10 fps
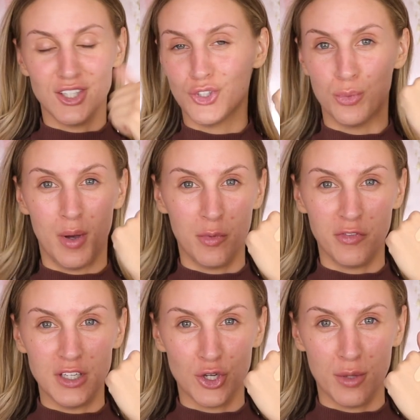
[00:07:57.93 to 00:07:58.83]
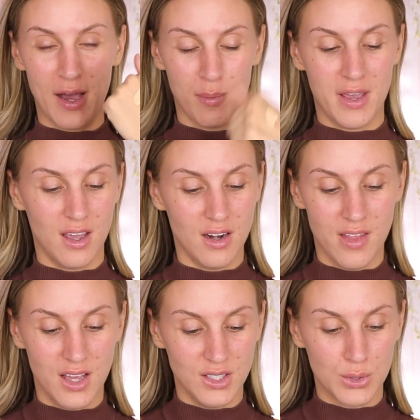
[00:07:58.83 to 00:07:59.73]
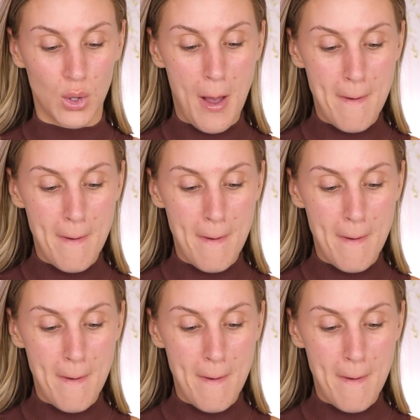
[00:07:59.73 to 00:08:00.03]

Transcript: I just do a pump of each on the back of my hand, and that is